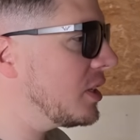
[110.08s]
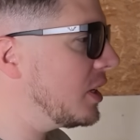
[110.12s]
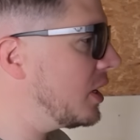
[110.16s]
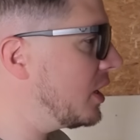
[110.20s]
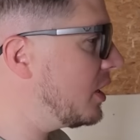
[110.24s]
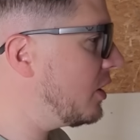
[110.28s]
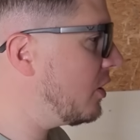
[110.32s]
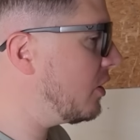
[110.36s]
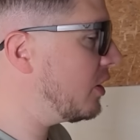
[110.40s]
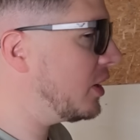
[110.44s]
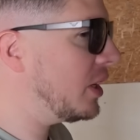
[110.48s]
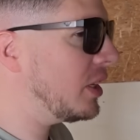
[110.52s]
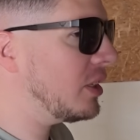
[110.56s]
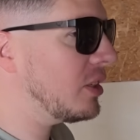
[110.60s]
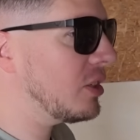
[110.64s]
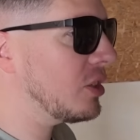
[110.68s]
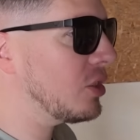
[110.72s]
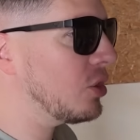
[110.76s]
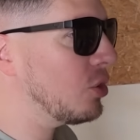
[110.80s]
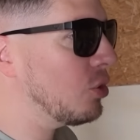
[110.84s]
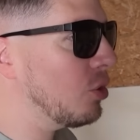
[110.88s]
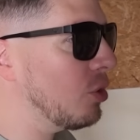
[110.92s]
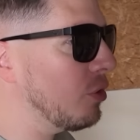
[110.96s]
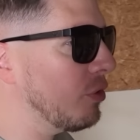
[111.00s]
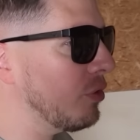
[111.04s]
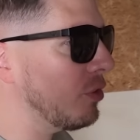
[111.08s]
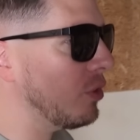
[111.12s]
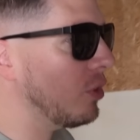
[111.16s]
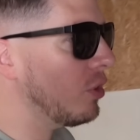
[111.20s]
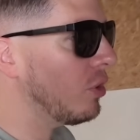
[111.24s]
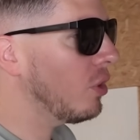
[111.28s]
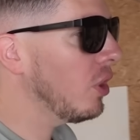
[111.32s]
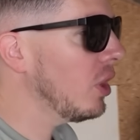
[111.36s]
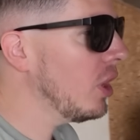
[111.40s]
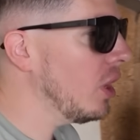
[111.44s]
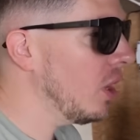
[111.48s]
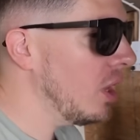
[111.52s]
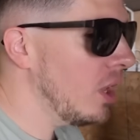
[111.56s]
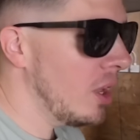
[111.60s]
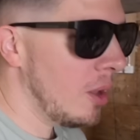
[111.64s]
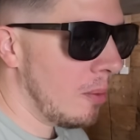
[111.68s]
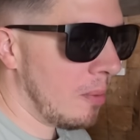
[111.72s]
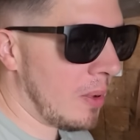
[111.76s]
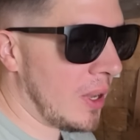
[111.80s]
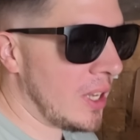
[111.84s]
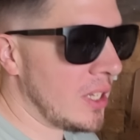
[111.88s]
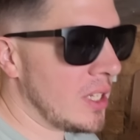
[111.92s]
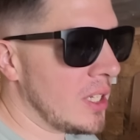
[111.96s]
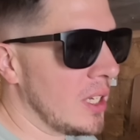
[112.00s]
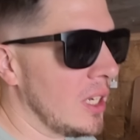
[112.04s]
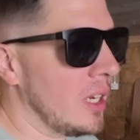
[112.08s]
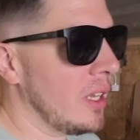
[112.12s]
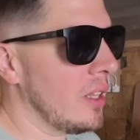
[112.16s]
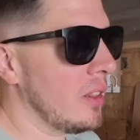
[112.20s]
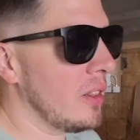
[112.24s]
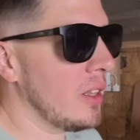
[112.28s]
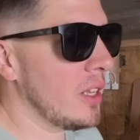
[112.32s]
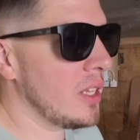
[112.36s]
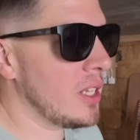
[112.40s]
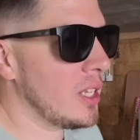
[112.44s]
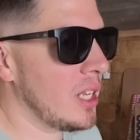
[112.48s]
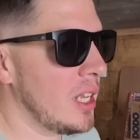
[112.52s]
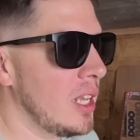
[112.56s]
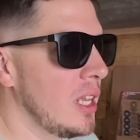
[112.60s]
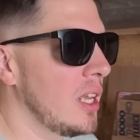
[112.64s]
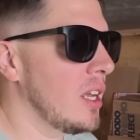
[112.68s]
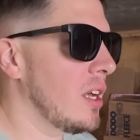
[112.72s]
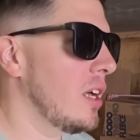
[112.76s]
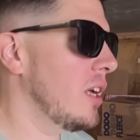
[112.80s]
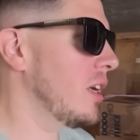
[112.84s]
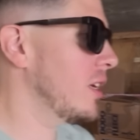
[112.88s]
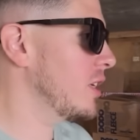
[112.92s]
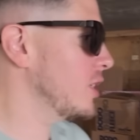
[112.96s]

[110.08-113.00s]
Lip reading: here that I need to sort through. Basically, this here